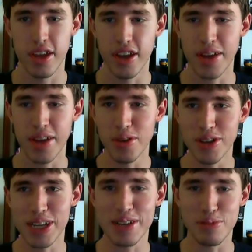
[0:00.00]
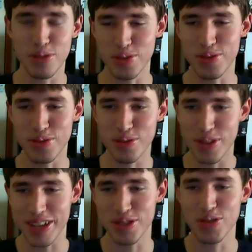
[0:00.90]
Okay, welcome to
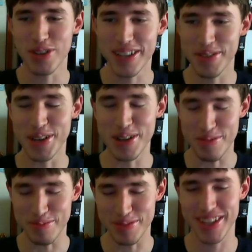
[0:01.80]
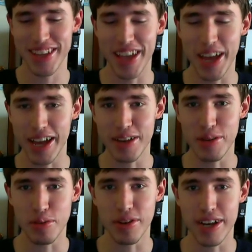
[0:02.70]
Talking Film.
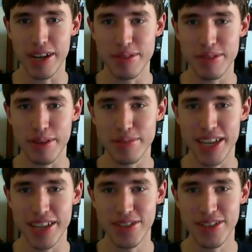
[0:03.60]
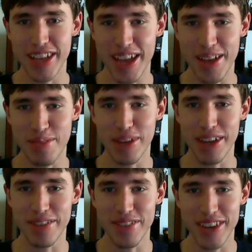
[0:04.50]
I'm Daniel, and we have
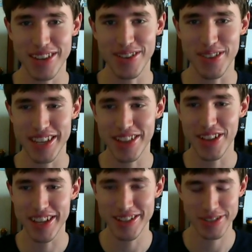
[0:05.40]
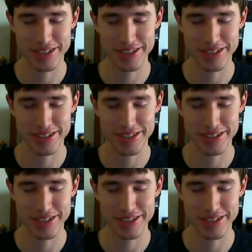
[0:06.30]
Nick on the other line.